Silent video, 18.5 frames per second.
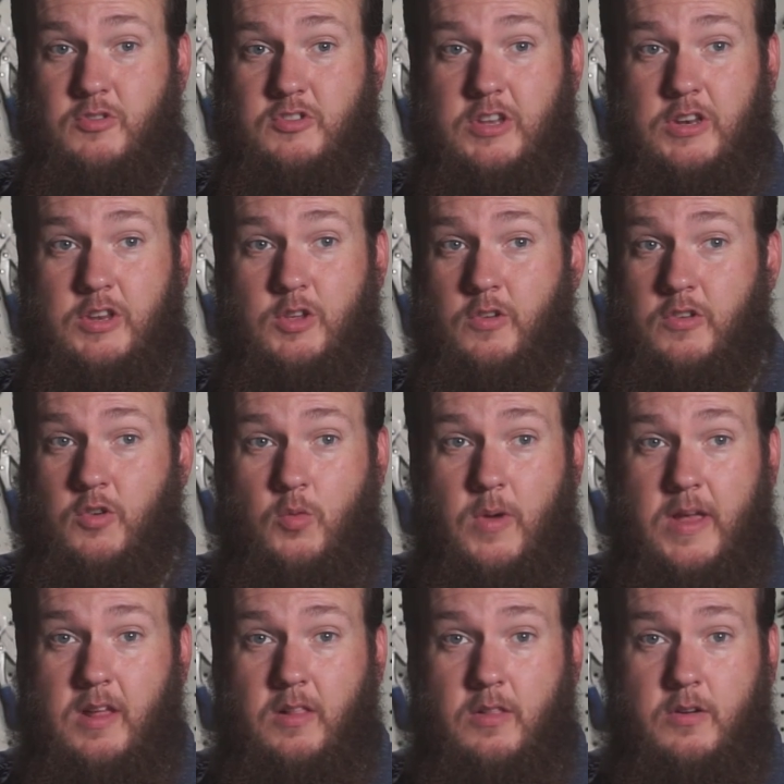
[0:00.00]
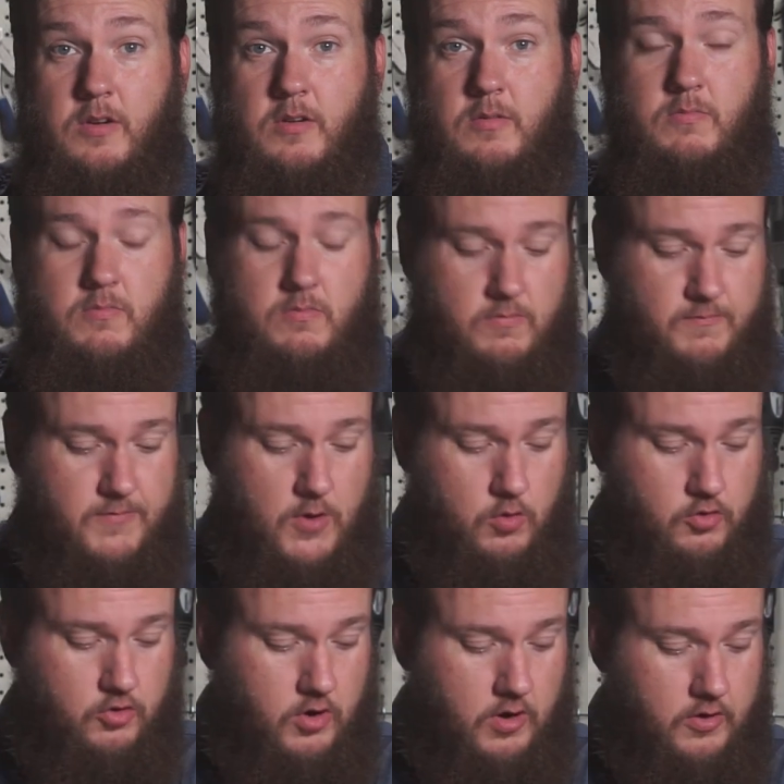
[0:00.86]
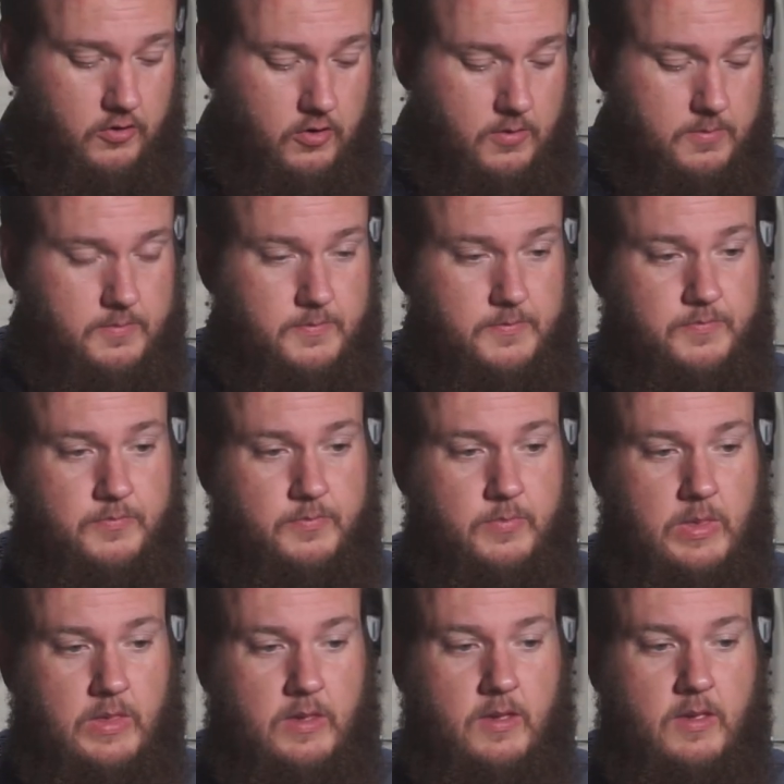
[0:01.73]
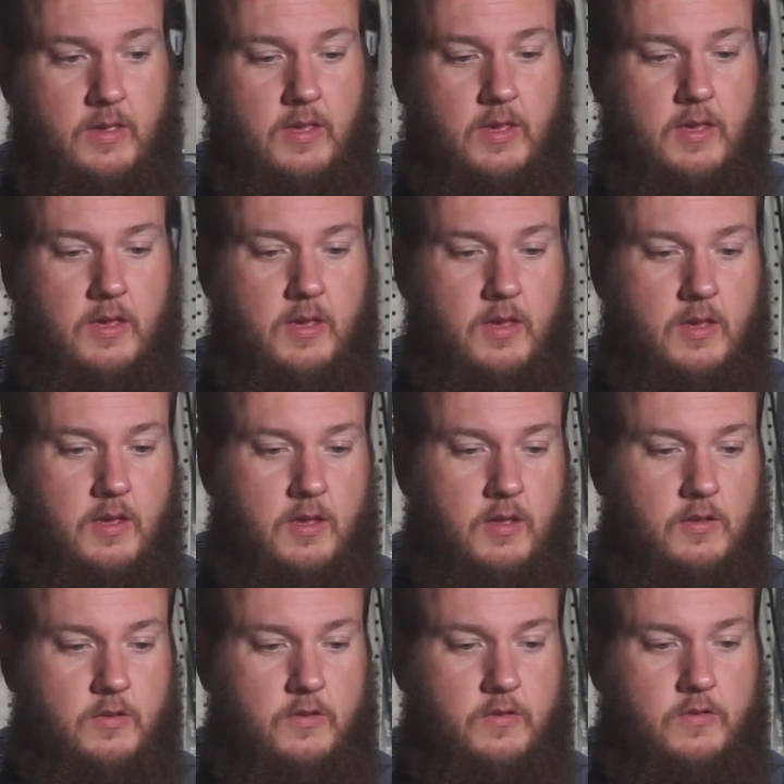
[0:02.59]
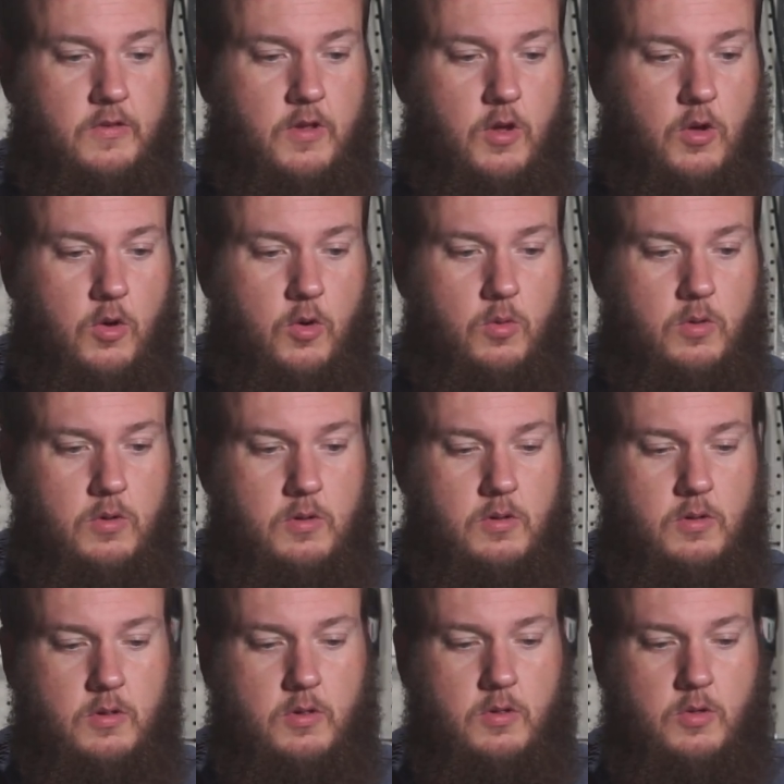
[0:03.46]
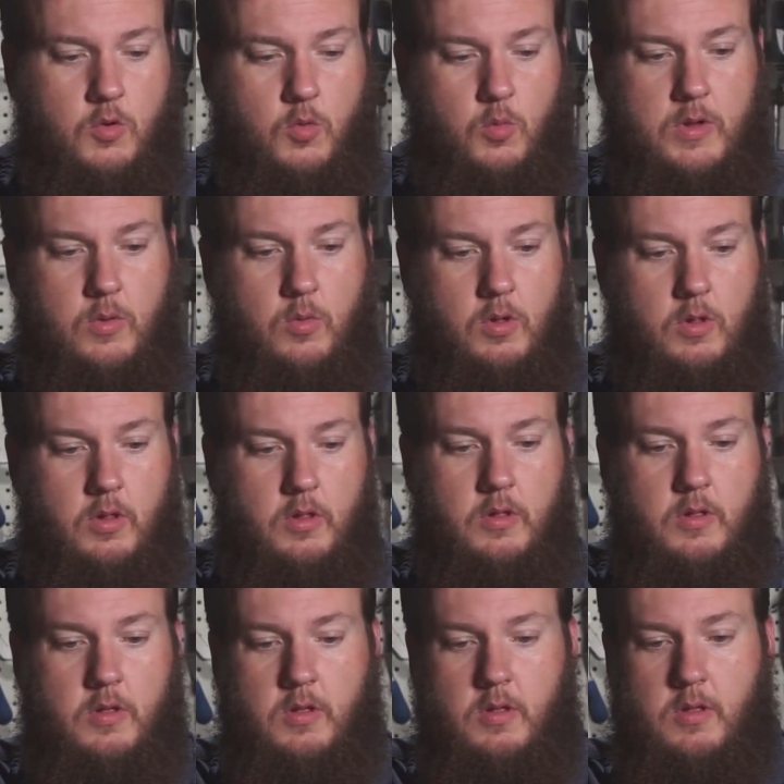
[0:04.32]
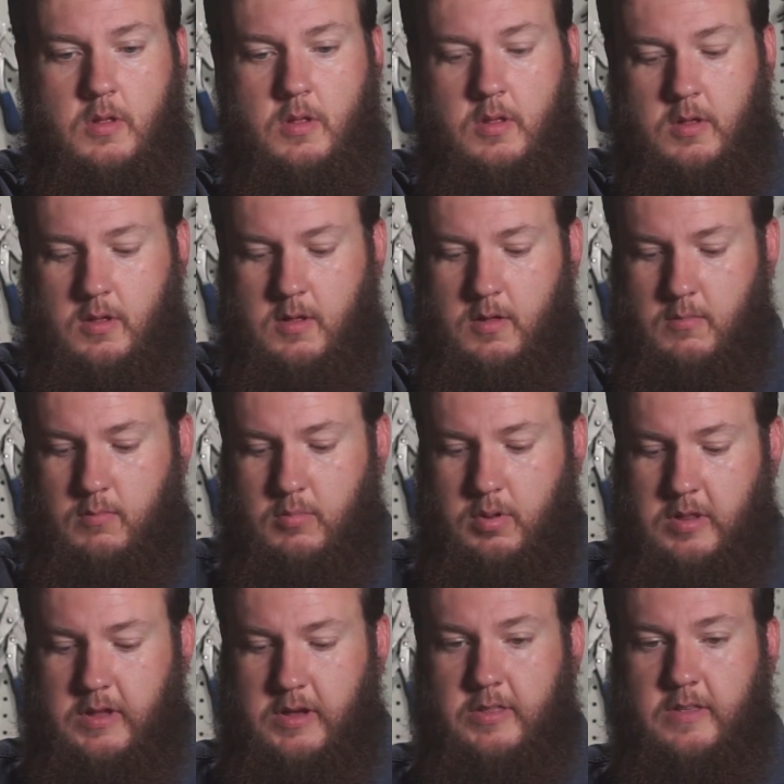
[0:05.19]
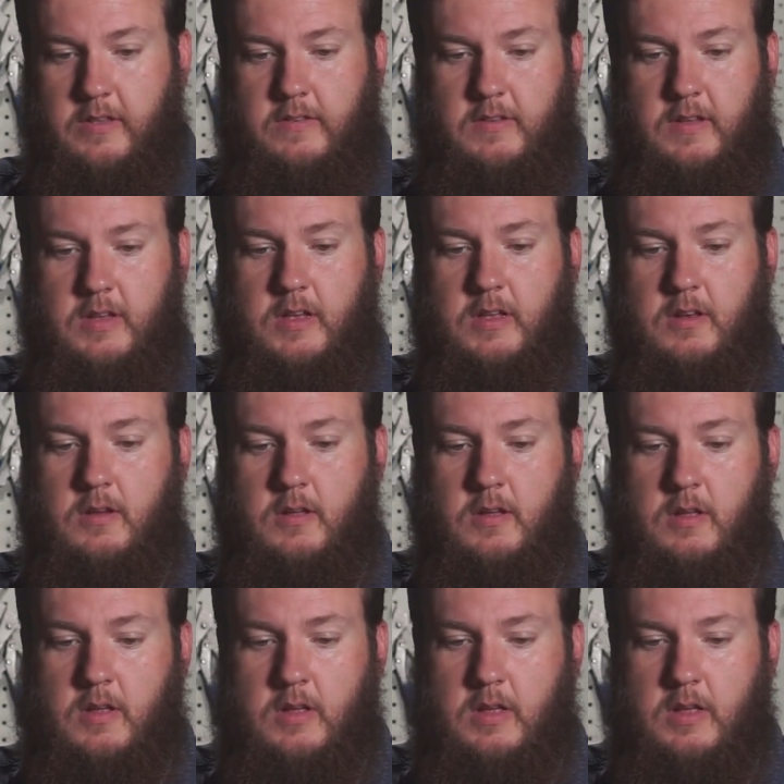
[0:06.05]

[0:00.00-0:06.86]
just going to use a regular phone charger. So we will plug this in,